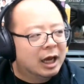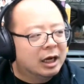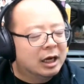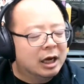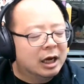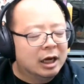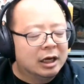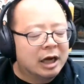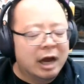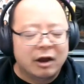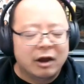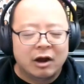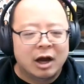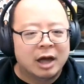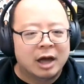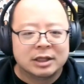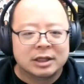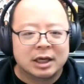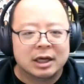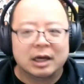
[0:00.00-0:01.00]

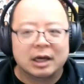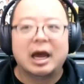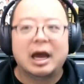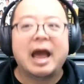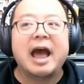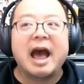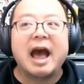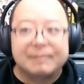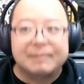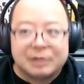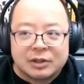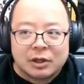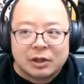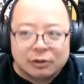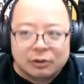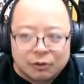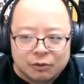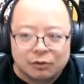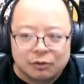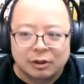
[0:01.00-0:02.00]
Kayahata
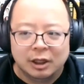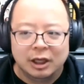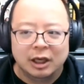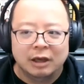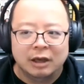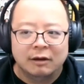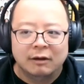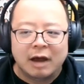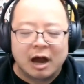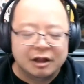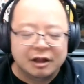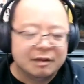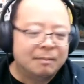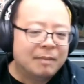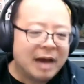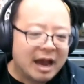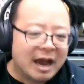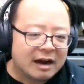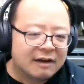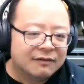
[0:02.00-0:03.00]
absolutely on the
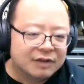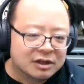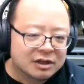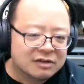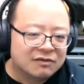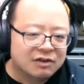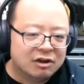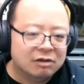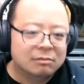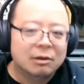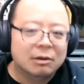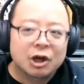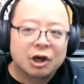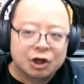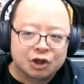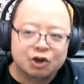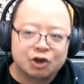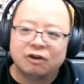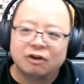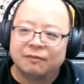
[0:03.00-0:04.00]
back of this film
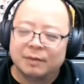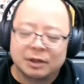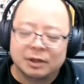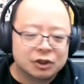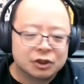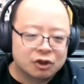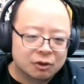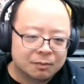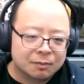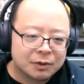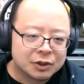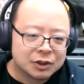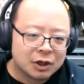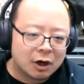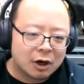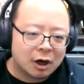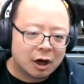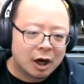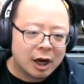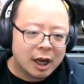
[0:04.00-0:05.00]
should have been a
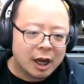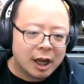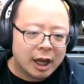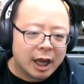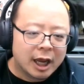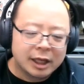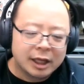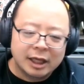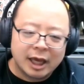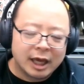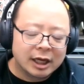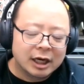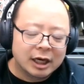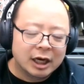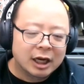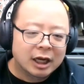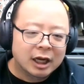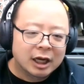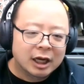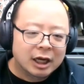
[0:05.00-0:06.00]
superstar. And yet,
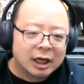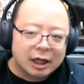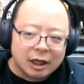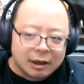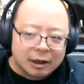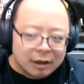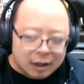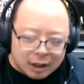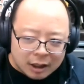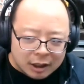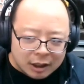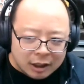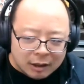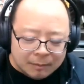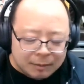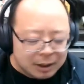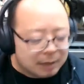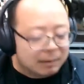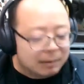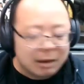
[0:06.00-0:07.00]

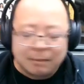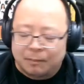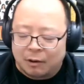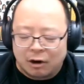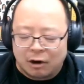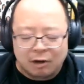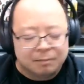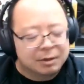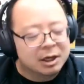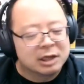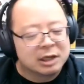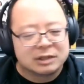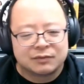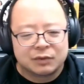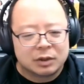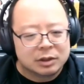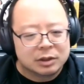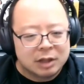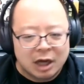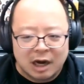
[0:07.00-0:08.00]
in part because of
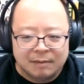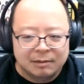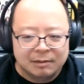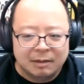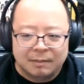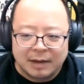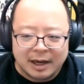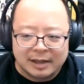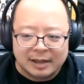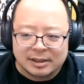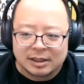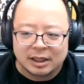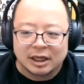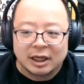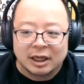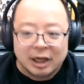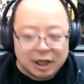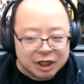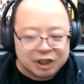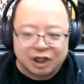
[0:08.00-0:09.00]
her untimely passing,
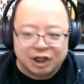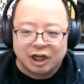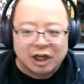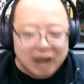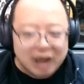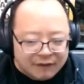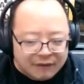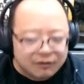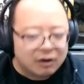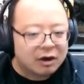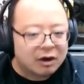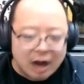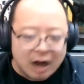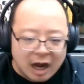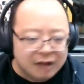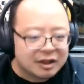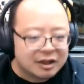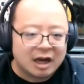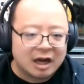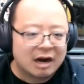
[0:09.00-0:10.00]
she never
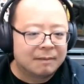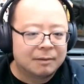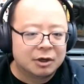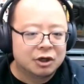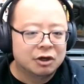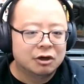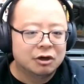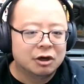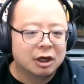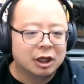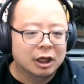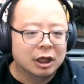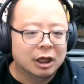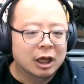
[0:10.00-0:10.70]
got that opportunity.